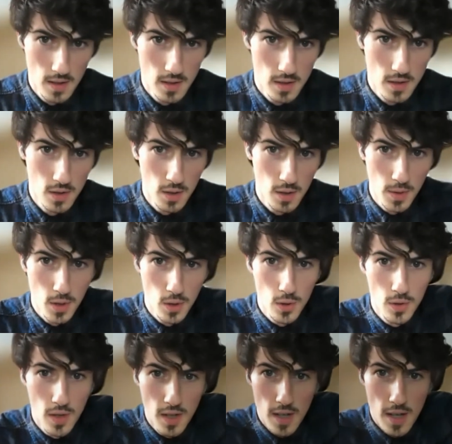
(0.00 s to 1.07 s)
So there we
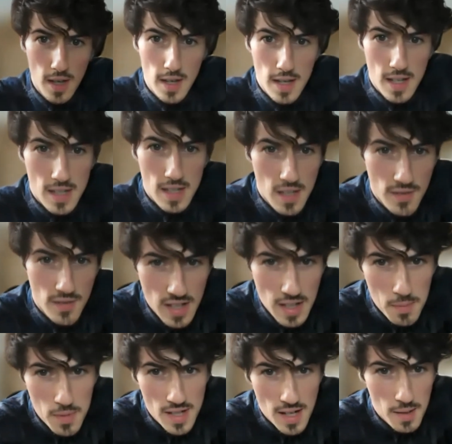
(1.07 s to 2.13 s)
go.
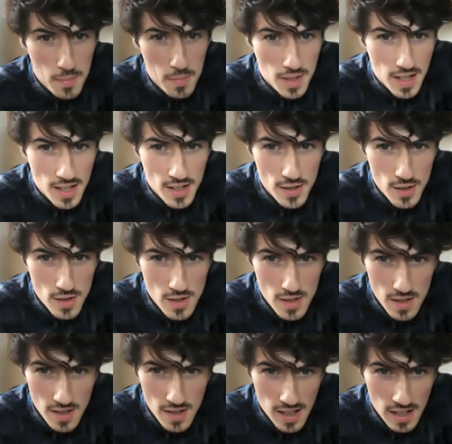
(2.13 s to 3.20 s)
78%
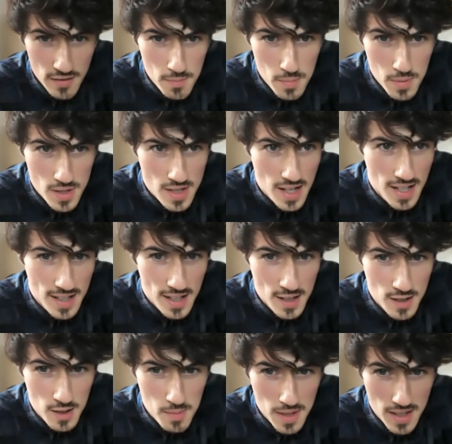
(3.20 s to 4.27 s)
beginners, 11%
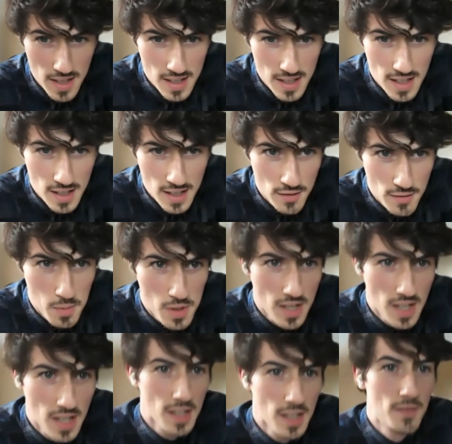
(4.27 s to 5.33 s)
intermediate, and
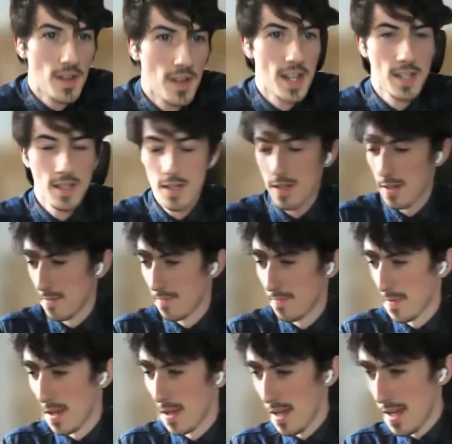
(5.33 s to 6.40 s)
11% advanced.
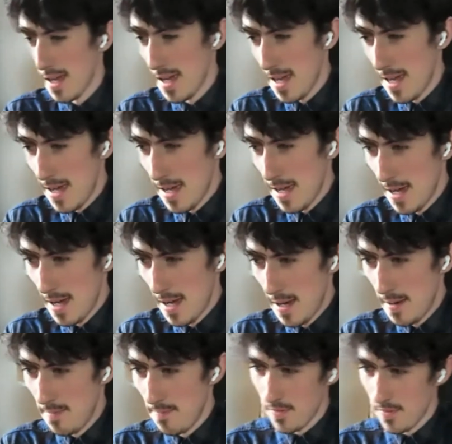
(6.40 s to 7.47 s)

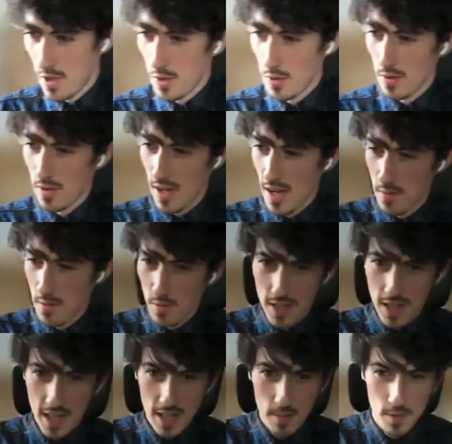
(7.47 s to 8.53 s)
So I won't
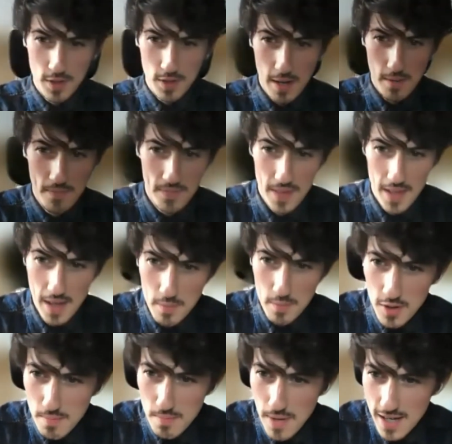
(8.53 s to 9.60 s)
take any more time. I'm
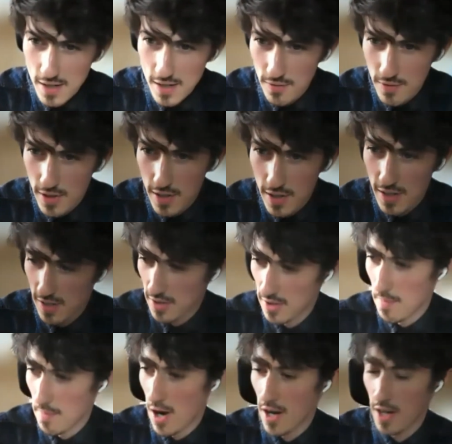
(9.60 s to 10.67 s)
going to pass over
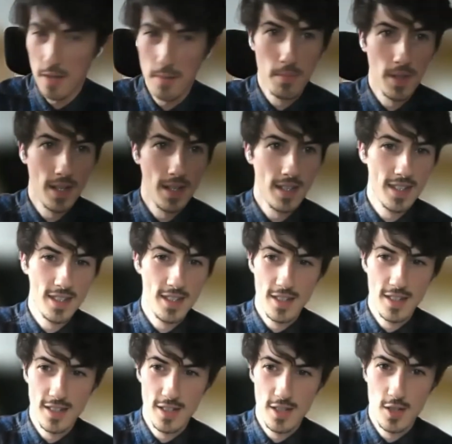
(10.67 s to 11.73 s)
to Mark, but
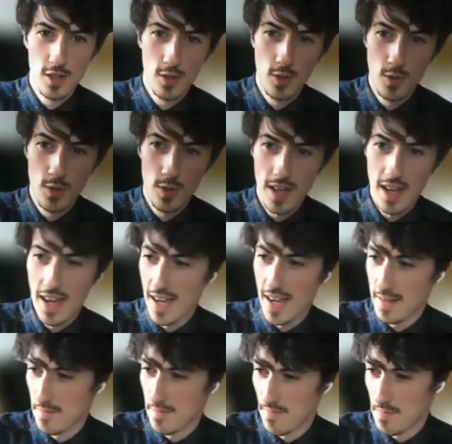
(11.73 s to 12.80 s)
do
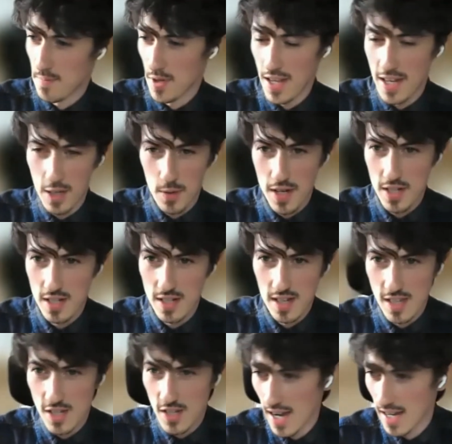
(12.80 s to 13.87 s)
put any questions in
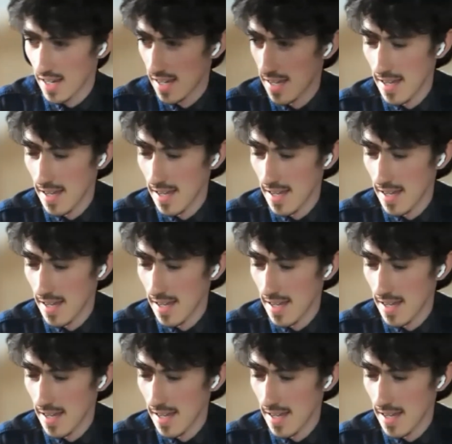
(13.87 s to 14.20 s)
the chat.